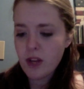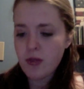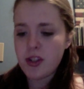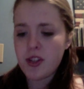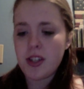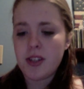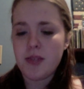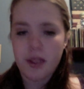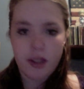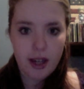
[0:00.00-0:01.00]
which it's
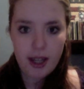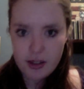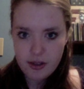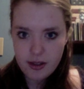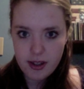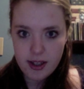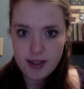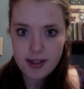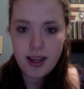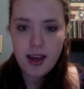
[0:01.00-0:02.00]
really great
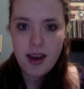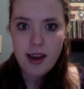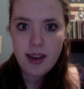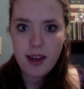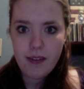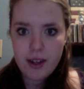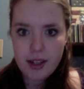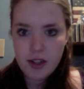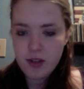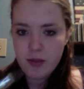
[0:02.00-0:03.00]
because, like
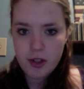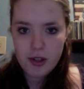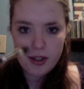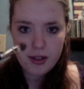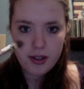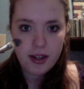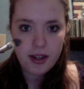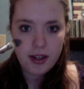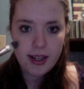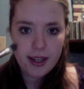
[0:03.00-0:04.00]
foundation moisturizer, you
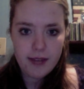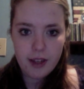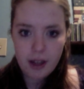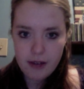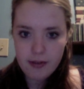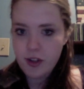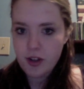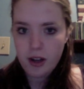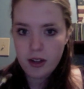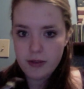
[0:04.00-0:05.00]
need even coverage
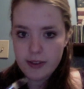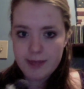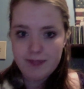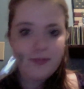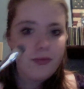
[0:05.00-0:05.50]
all over,